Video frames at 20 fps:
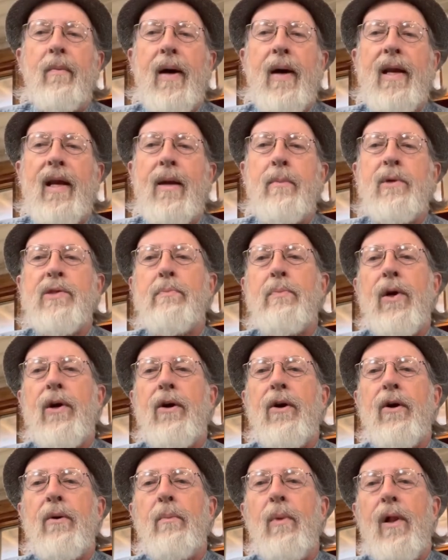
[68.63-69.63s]
my name is
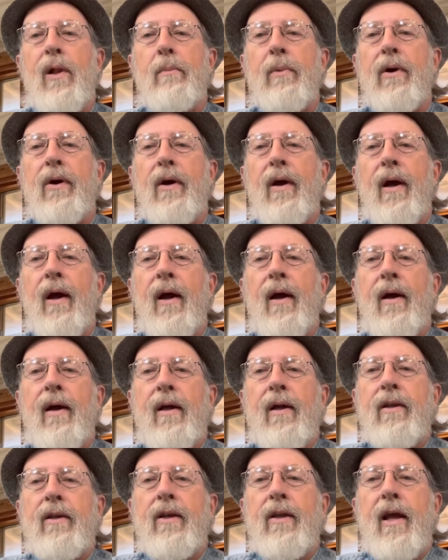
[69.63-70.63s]
Bernard Mollberg.
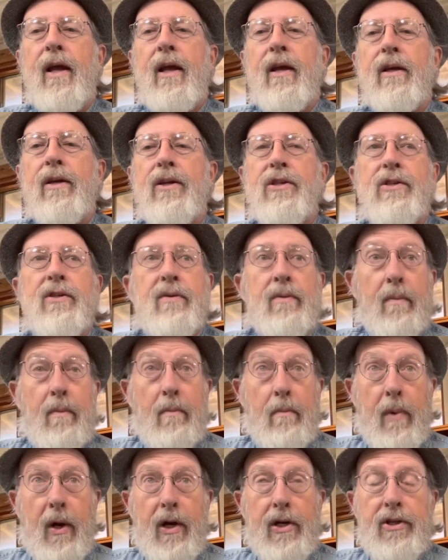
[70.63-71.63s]
Today is
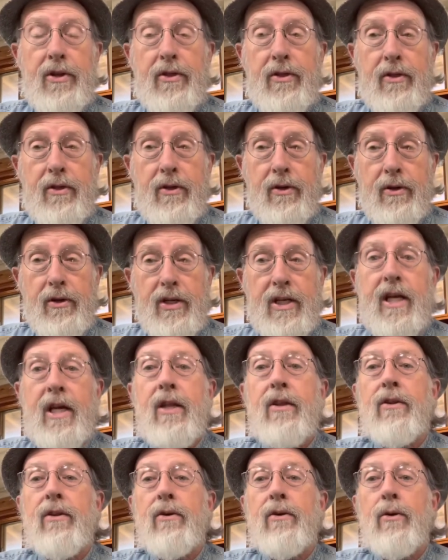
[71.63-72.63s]
March
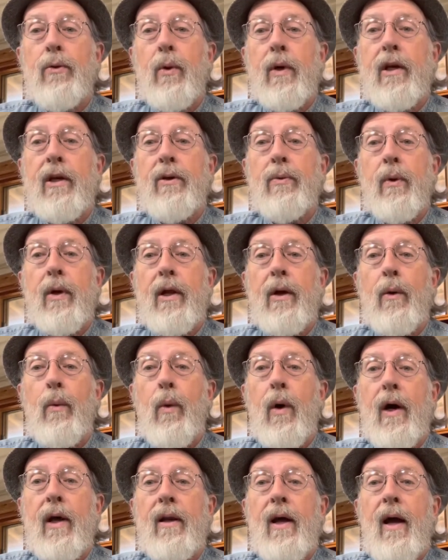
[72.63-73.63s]
13th,
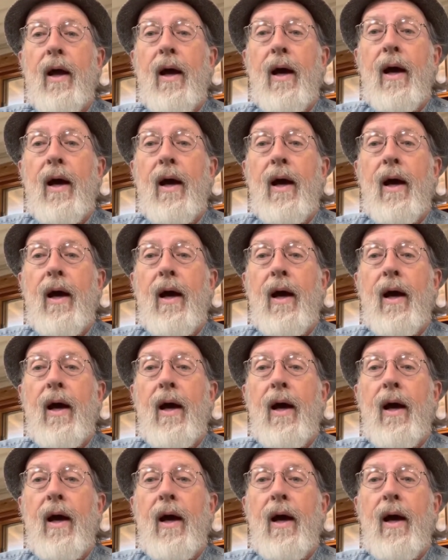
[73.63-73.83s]
2021.